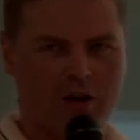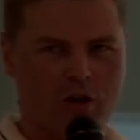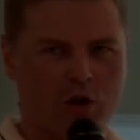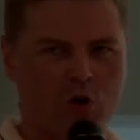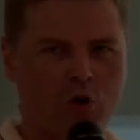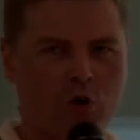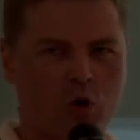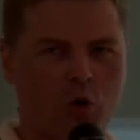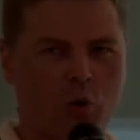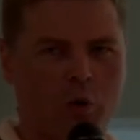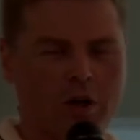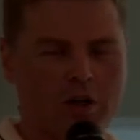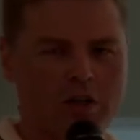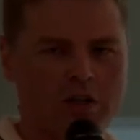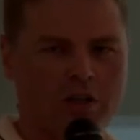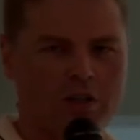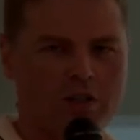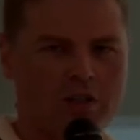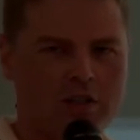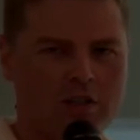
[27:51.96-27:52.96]
good
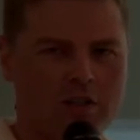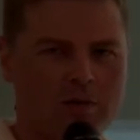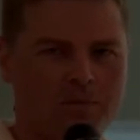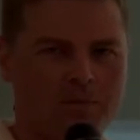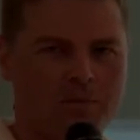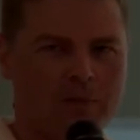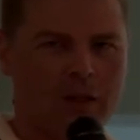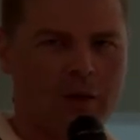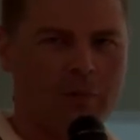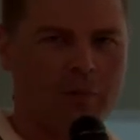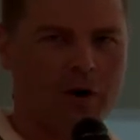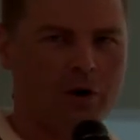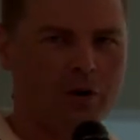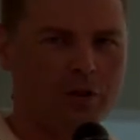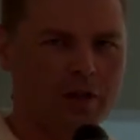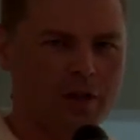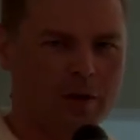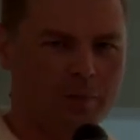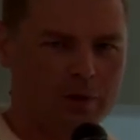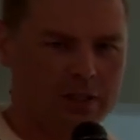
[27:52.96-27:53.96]
questions about
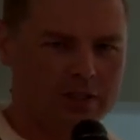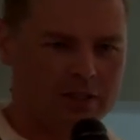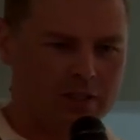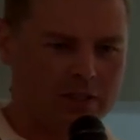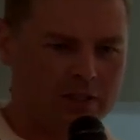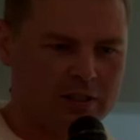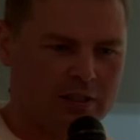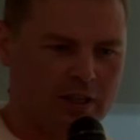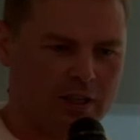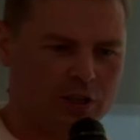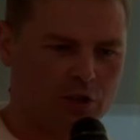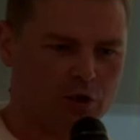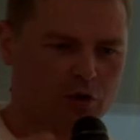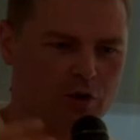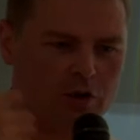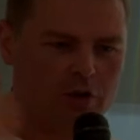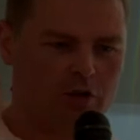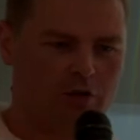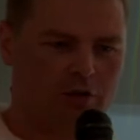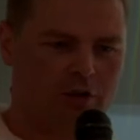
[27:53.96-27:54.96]
their business and
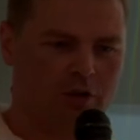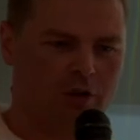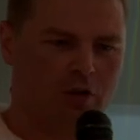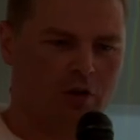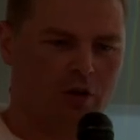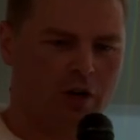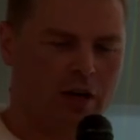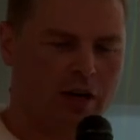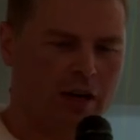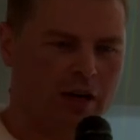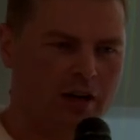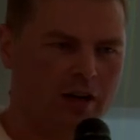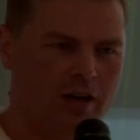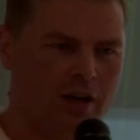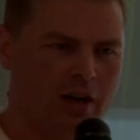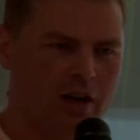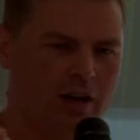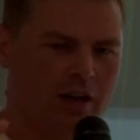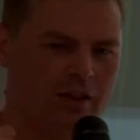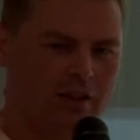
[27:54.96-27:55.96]
structuring it in your head,
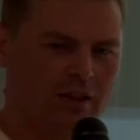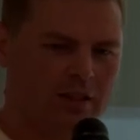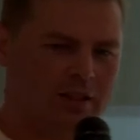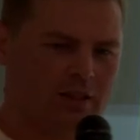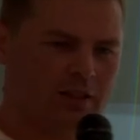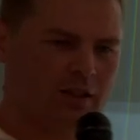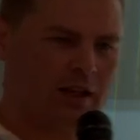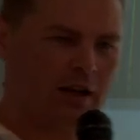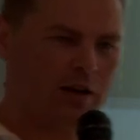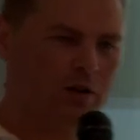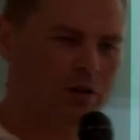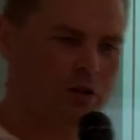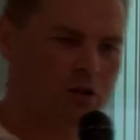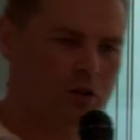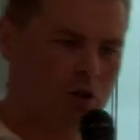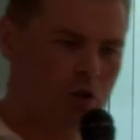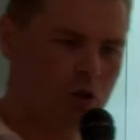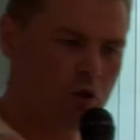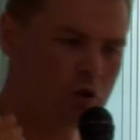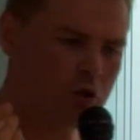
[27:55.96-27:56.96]
and this allows
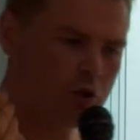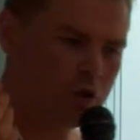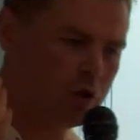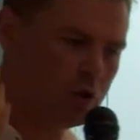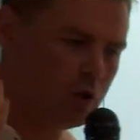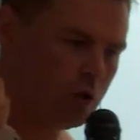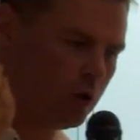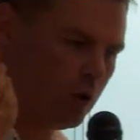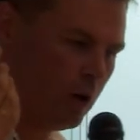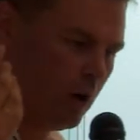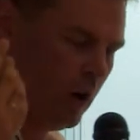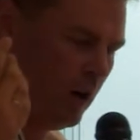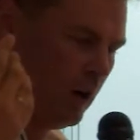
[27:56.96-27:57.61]
you to